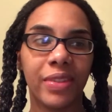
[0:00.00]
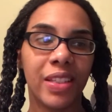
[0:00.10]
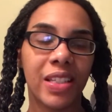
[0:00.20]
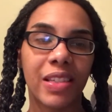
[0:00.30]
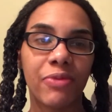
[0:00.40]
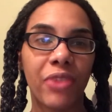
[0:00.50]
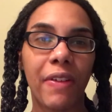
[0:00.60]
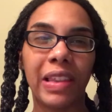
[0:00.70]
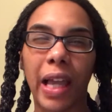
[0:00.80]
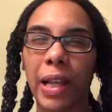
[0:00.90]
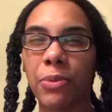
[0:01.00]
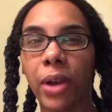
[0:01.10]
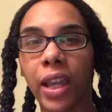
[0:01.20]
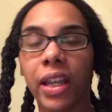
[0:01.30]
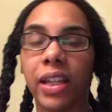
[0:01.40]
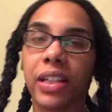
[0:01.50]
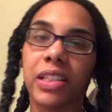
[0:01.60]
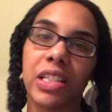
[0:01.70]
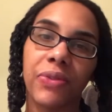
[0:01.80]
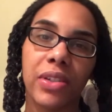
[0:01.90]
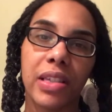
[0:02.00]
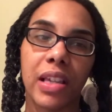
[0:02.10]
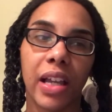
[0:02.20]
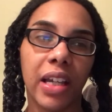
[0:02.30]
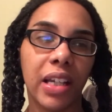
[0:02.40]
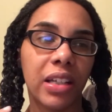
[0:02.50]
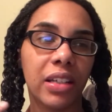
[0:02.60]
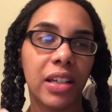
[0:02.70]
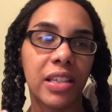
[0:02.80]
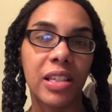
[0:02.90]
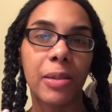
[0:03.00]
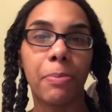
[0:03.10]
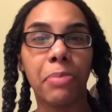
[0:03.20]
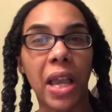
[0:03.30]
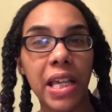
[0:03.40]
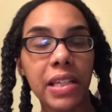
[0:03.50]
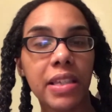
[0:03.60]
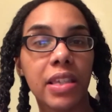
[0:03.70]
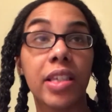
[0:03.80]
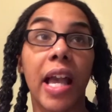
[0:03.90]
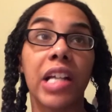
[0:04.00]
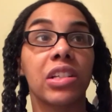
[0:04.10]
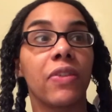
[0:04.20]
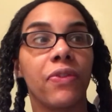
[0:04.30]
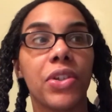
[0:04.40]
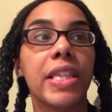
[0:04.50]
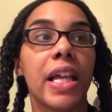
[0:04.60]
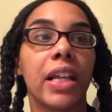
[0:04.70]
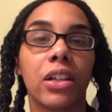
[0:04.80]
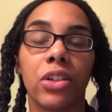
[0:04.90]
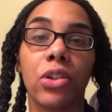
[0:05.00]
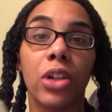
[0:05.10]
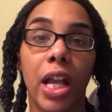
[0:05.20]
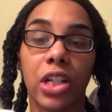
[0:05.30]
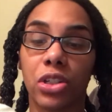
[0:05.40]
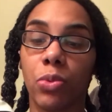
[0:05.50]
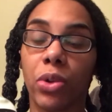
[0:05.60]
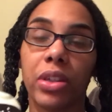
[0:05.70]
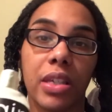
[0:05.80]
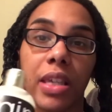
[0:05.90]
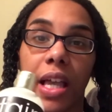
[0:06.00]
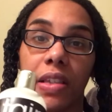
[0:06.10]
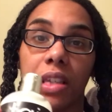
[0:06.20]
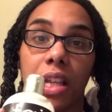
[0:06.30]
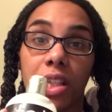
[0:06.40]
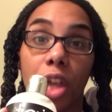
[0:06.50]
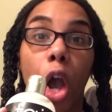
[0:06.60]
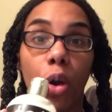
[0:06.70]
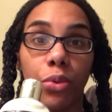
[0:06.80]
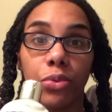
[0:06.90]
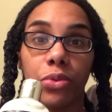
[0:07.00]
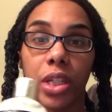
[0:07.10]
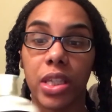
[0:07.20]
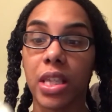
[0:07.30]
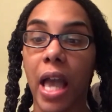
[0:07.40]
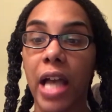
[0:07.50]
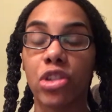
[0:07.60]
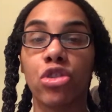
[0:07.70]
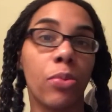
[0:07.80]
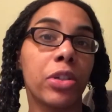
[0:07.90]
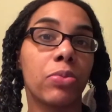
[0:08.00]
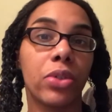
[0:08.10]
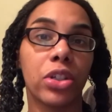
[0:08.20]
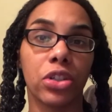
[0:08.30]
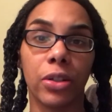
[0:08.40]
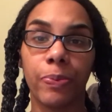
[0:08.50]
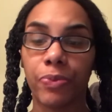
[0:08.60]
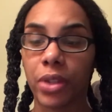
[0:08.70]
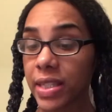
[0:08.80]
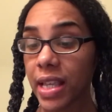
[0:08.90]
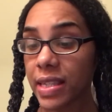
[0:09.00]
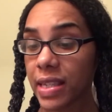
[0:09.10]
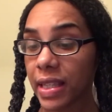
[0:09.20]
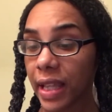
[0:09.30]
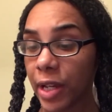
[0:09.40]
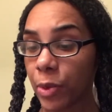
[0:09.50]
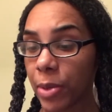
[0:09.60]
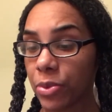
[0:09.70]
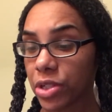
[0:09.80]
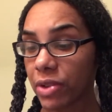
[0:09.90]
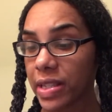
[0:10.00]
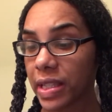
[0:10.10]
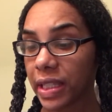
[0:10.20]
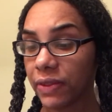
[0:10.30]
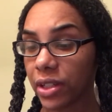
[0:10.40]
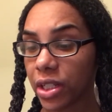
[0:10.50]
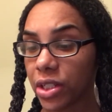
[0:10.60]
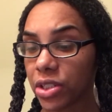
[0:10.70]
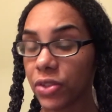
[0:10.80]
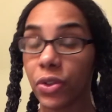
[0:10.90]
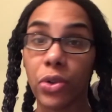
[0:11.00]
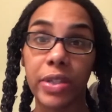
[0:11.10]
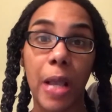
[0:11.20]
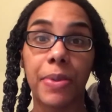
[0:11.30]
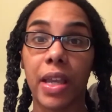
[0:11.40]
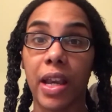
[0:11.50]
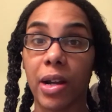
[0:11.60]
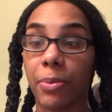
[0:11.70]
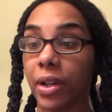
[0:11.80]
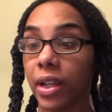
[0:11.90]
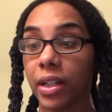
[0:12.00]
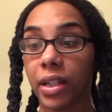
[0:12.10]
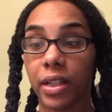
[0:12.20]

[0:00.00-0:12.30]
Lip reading: just very lightweight and just feels like it's just a base. This actually feels like you can actually work this as its own because it has so much moisture. It says it's a lightweight moisturizing leave-in conditioner for all types of hair, but